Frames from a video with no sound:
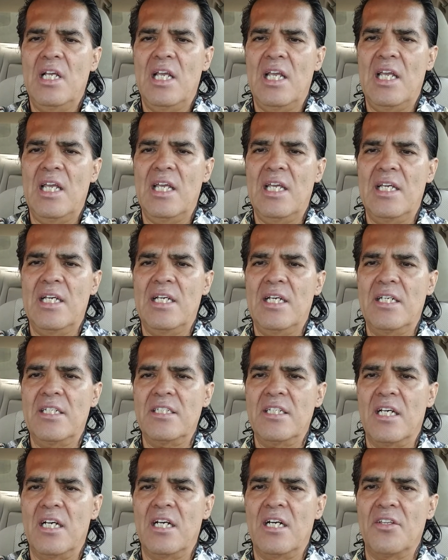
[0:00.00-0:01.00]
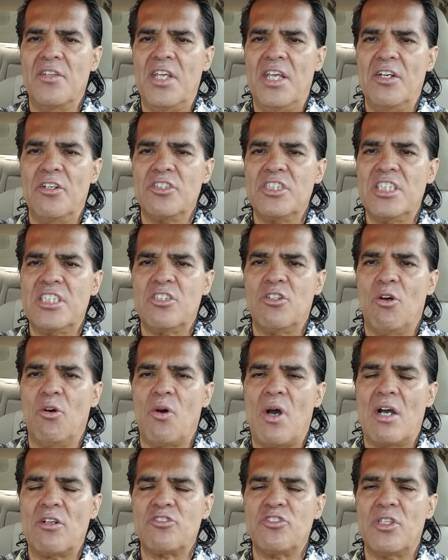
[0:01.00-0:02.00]
and the energies go
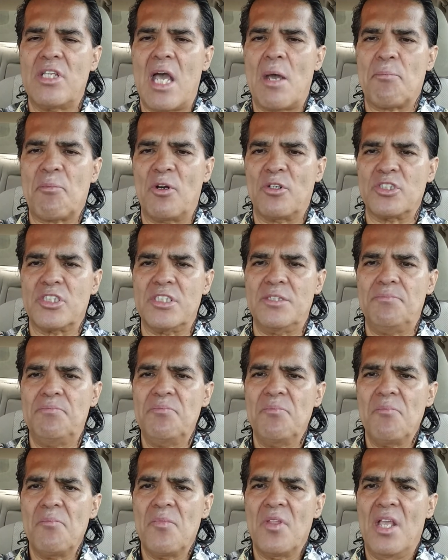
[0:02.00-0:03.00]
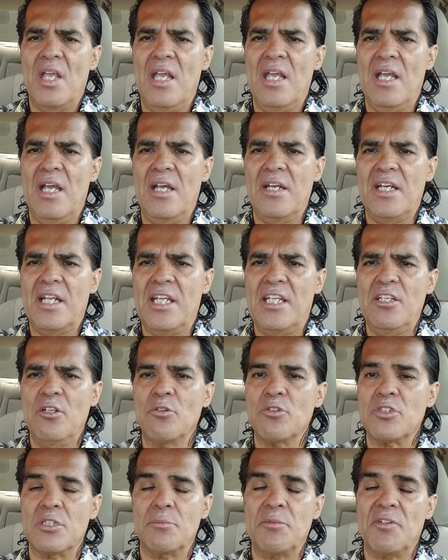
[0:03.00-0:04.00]
out to that person and it
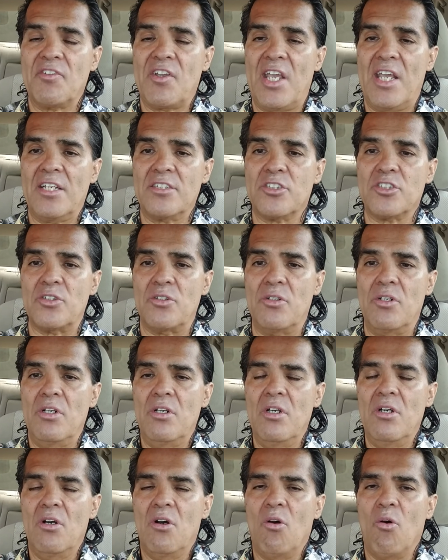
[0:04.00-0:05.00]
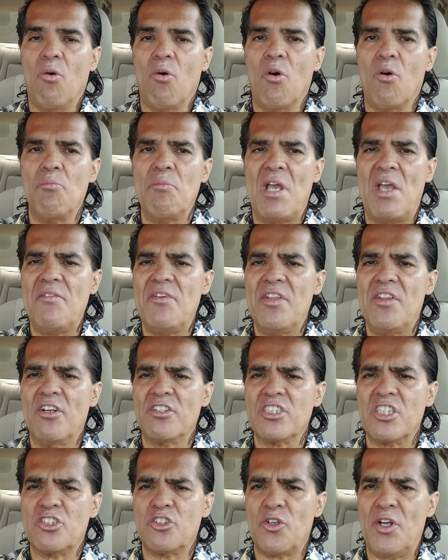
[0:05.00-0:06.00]
heals them of cancer. Or maybe there's
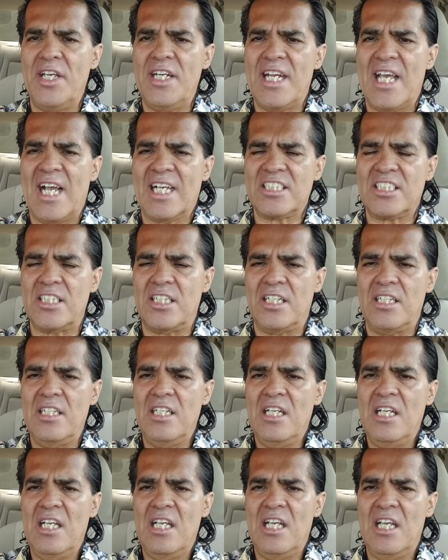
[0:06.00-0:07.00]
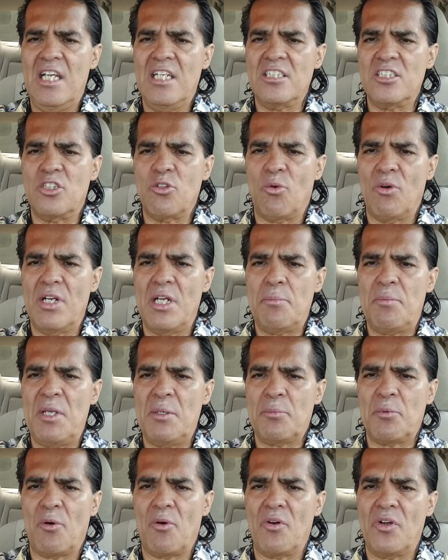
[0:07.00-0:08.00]
a train accident and 20
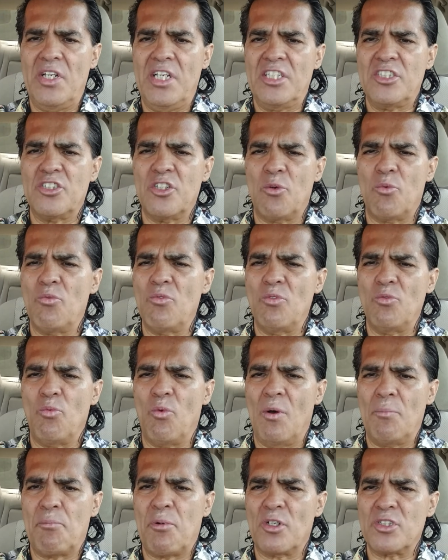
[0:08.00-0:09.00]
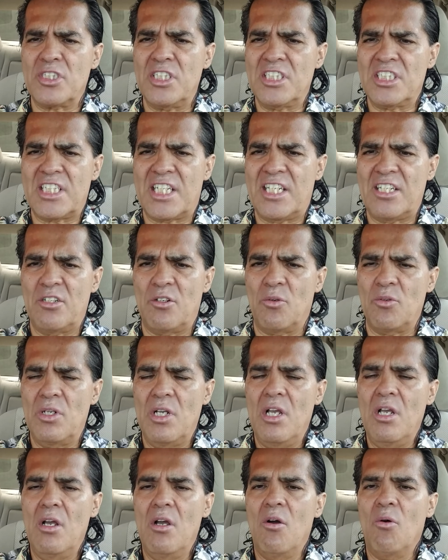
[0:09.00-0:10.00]
people are injured, one person is killed.
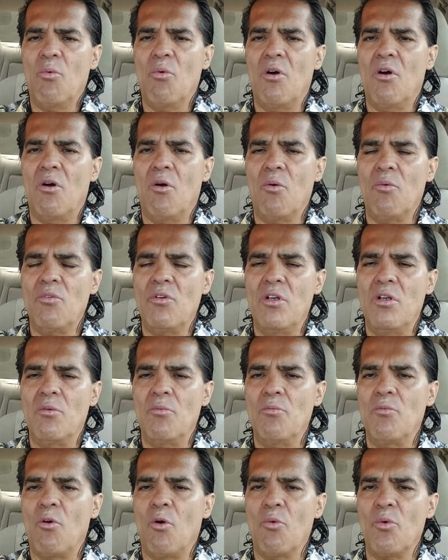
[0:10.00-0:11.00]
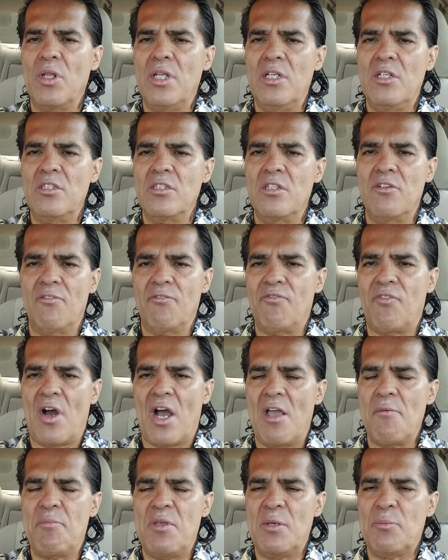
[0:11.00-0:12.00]
Well, only
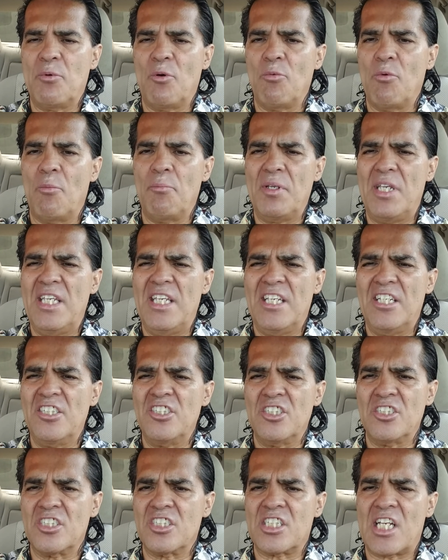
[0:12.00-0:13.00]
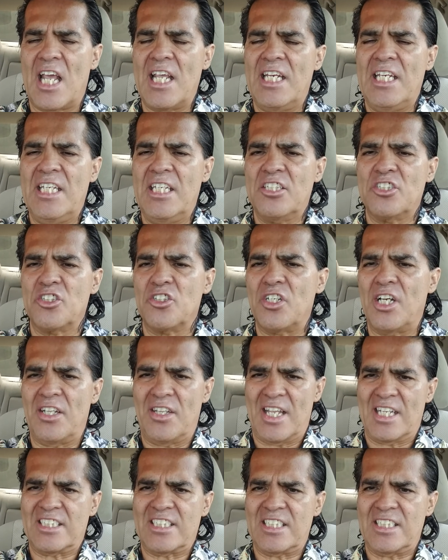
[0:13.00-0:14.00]
5 people will be slightly injured, and
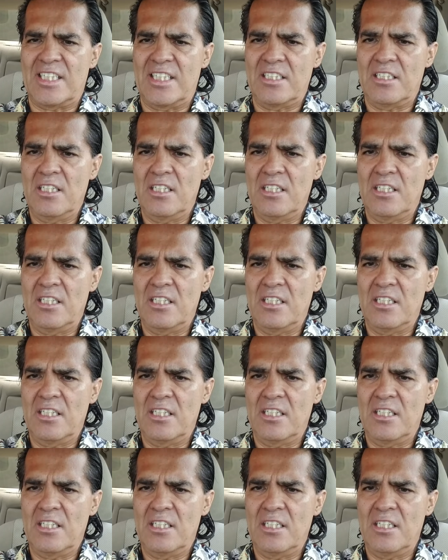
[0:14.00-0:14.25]
that's it.